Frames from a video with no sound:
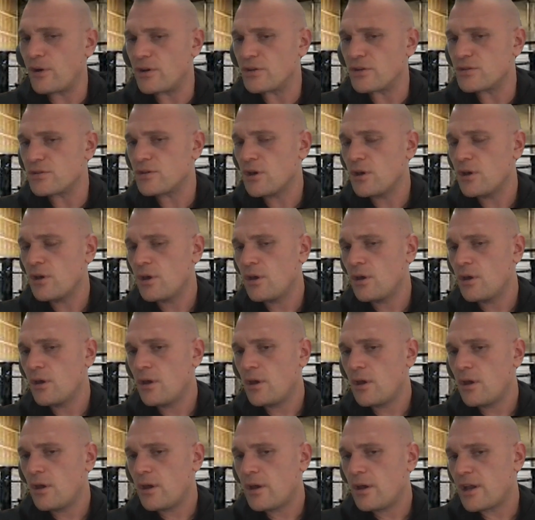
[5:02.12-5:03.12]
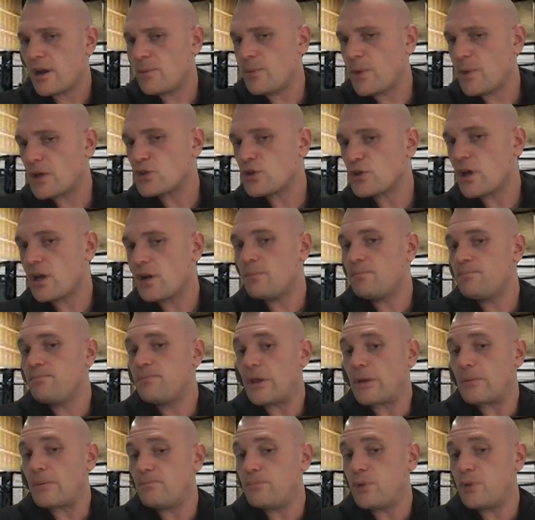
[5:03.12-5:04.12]
us. And I'm not trying to
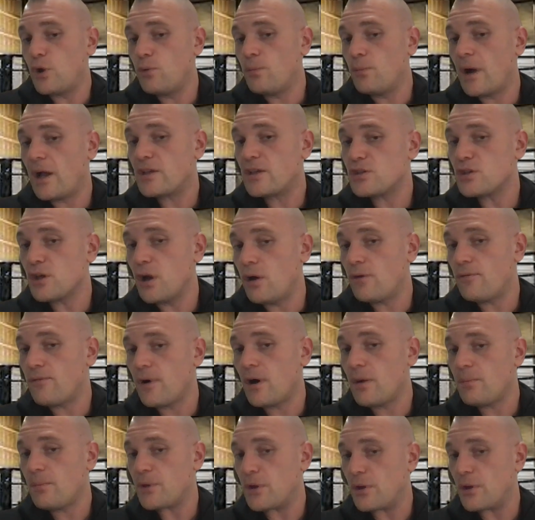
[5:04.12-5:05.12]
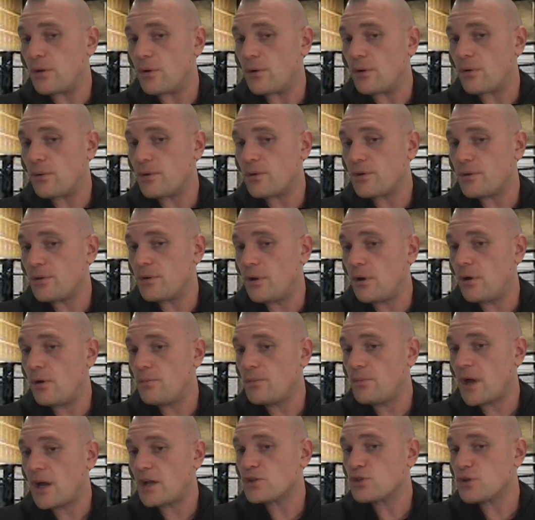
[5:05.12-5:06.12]
like blow myself up here. You know,
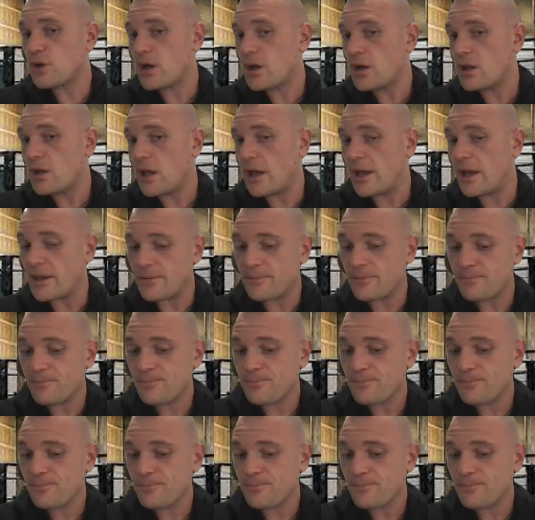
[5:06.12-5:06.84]
I'm not trying to like